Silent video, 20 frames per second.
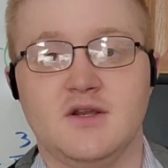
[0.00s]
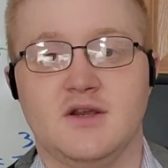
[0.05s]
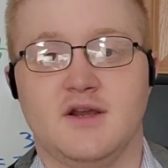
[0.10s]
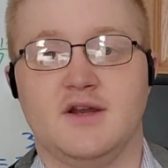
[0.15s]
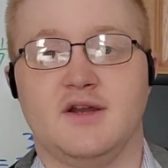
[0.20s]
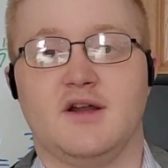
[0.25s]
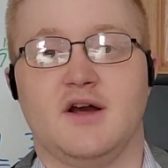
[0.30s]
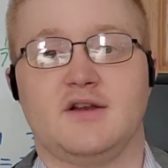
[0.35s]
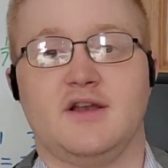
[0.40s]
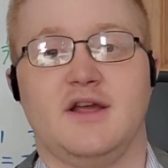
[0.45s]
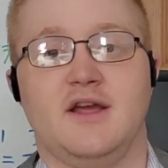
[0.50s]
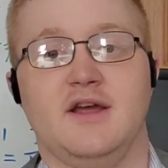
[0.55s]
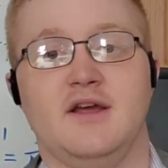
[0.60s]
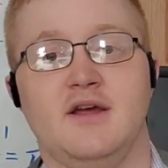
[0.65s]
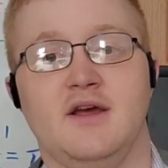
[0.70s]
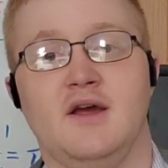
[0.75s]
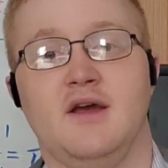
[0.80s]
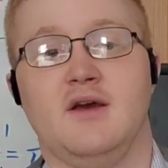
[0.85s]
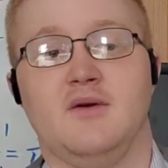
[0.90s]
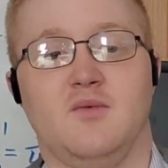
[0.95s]
conducting
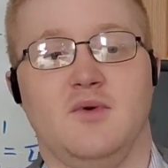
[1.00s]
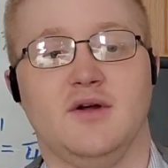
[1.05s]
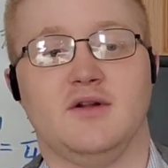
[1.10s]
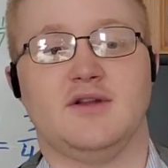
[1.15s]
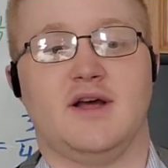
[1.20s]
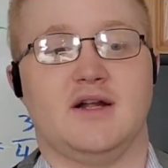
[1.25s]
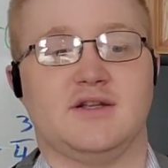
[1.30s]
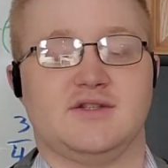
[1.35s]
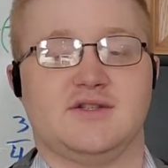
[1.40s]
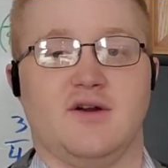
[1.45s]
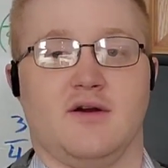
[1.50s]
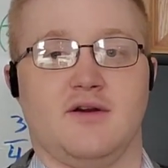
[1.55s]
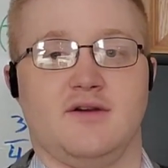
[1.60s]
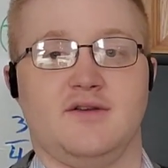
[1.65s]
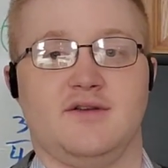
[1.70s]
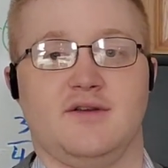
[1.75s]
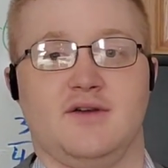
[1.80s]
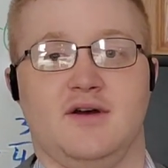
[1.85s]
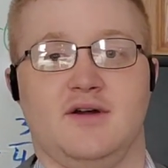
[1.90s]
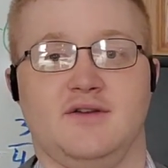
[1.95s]
it. Will not
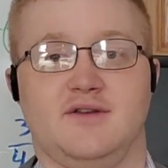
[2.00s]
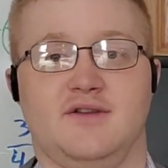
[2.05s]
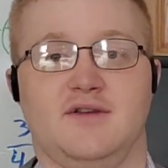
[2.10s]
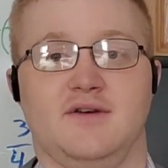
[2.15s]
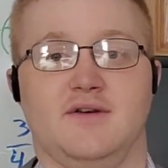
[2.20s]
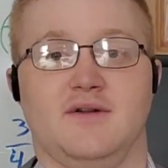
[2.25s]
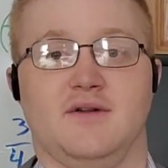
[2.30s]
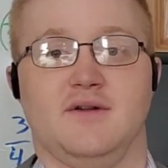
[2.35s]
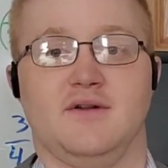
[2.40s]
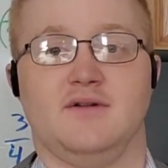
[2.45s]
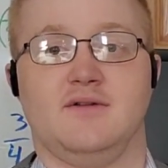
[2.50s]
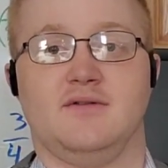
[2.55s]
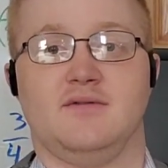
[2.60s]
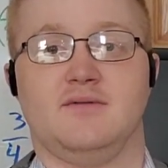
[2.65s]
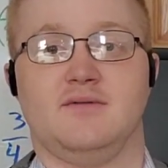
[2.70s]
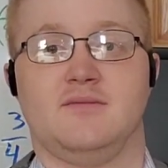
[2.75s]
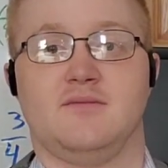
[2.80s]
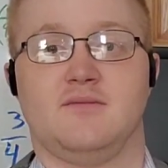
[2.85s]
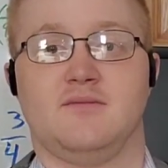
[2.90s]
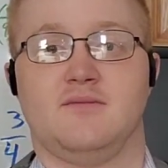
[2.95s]
start until
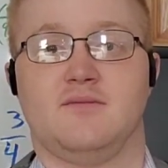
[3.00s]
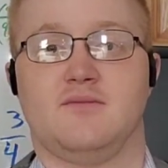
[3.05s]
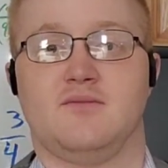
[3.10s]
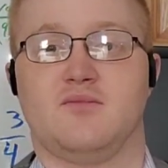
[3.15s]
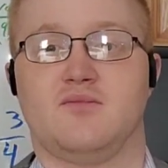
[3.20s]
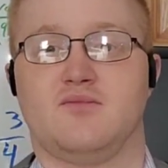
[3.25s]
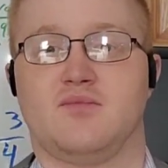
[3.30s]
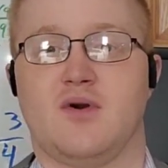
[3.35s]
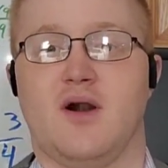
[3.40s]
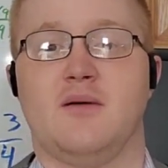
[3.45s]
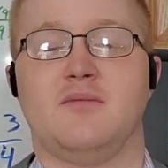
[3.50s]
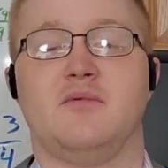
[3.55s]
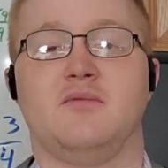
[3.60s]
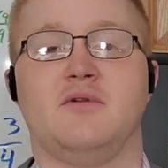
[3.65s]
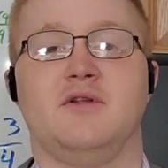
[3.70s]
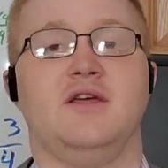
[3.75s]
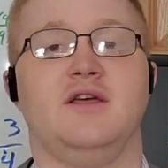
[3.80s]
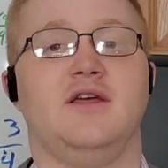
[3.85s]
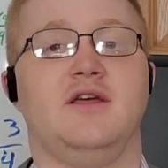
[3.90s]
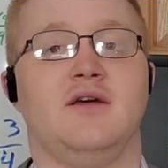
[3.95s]

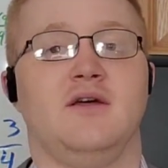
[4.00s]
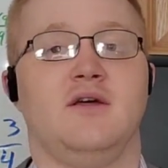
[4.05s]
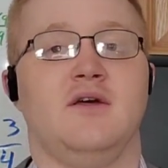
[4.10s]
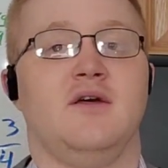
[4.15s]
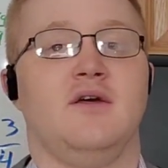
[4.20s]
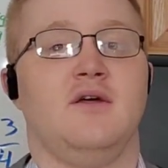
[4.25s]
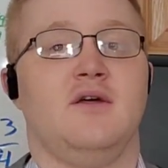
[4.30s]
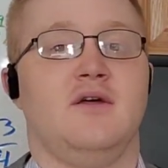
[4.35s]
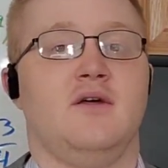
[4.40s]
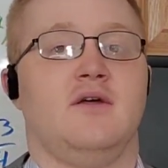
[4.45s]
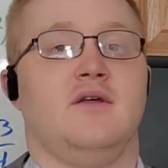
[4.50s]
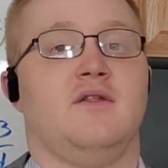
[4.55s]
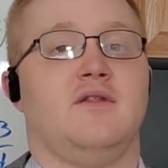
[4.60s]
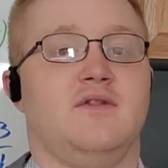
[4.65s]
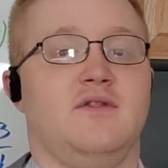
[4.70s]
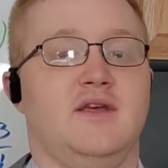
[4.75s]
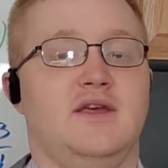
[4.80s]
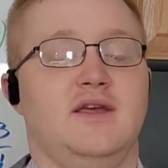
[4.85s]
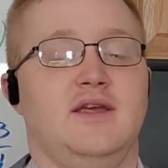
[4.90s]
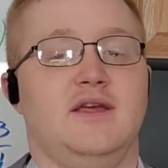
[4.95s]
probably
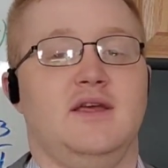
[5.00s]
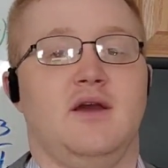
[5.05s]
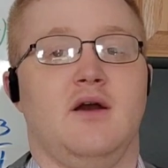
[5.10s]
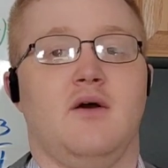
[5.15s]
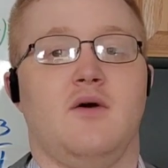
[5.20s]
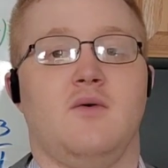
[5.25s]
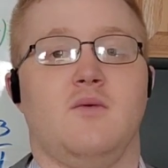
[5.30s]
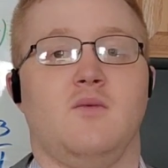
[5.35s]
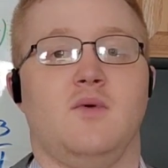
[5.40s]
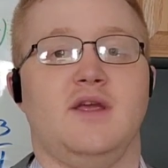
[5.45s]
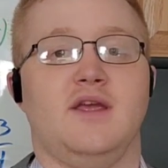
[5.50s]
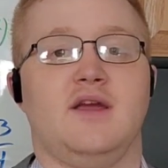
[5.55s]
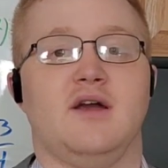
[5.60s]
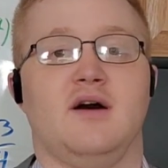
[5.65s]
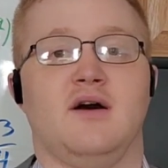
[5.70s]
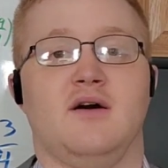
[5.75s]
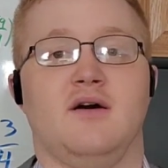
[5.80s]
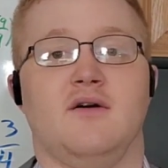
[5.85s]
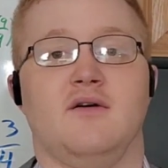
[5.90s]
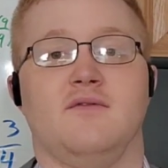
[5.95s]
the week
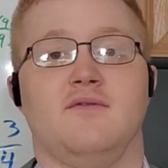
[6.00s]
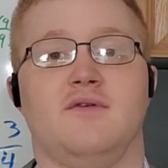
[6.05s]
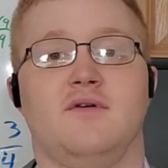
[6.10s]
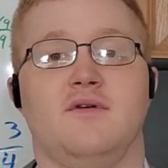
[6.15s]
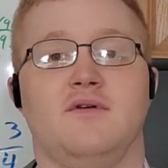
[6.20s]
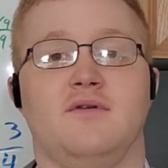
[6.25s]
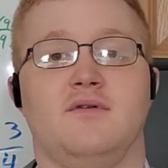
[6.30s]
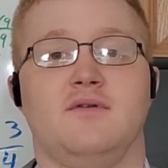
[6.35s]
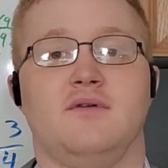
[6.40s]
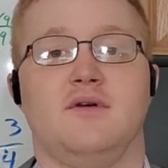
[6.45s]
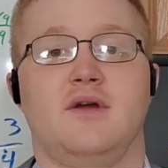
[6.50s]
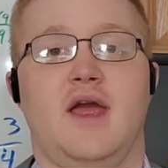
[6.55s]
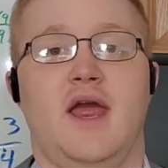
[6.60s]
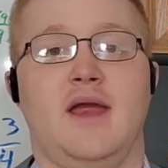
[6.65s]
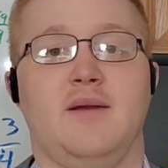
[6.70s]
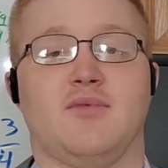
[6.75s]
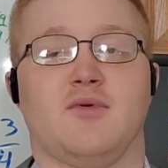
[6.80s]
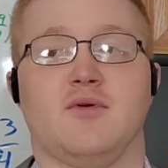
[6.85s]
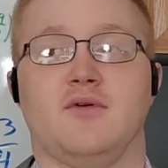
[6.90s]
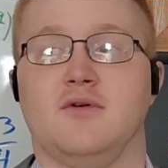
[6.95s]
of
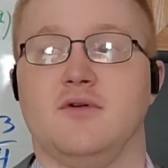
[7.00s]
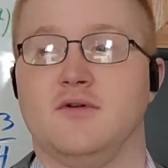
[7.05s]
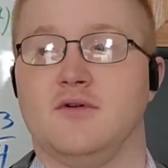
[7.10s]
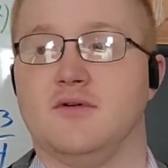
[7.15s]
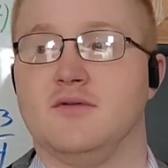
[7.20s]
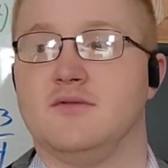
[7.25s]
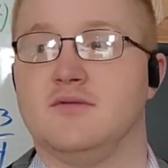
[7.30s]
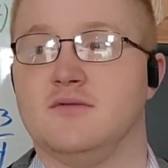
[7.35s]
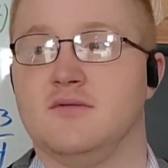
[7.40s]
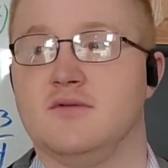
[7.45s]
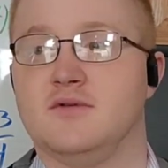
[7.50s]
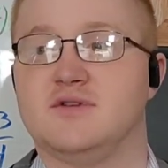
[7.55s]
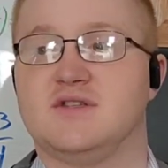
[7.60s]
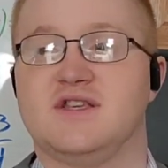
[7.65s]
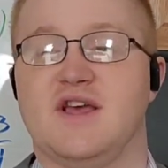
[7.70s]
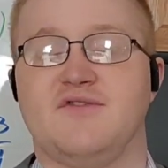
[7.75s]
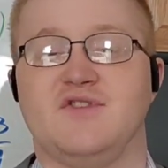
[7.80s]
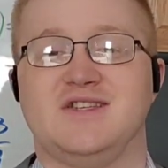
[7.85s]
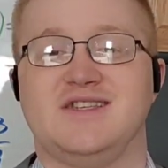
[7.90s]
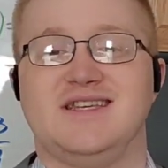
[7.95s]
April
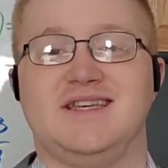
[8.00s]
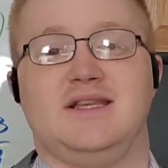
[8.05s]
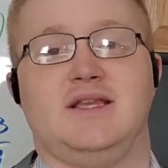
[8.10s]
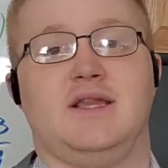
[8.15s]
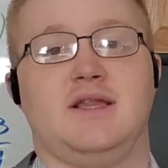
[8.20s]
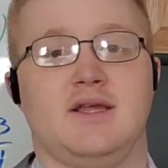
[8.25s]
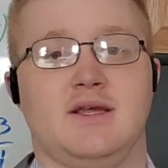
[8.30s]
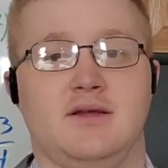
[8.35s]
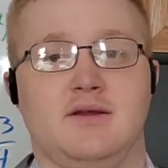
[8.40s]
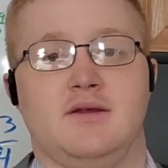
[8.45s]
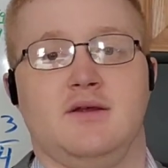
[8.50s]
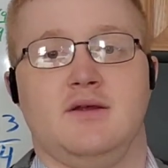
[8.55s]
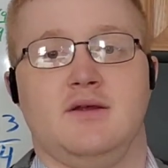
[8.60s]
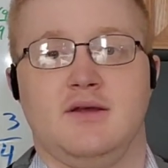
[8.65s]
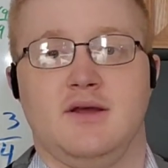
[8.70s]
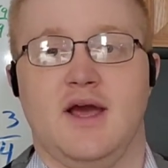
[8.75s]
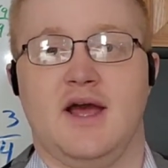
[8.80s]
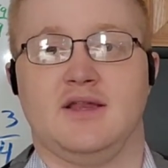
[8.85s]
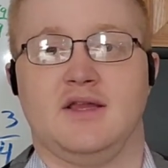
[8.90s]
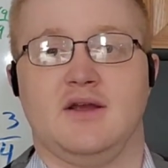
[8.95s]
17th
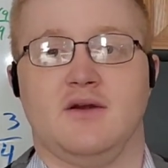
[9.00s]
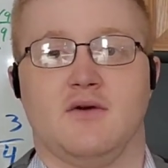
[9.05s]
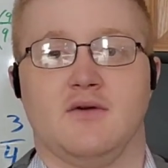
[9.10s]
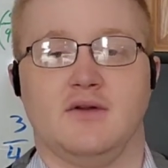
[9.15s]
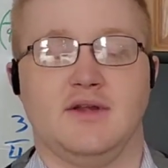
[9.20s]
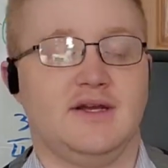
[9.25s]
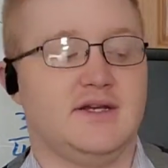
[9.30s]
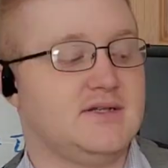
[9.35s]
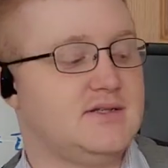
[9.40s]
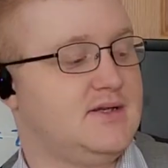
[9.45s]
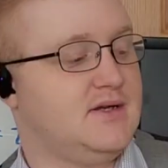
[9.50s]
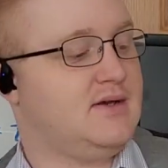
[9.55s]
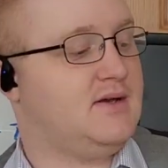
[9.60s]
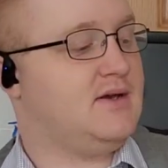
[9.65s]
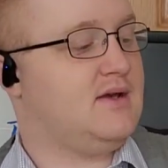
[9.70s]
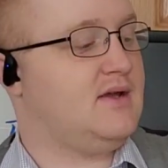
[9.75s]
at the earliest.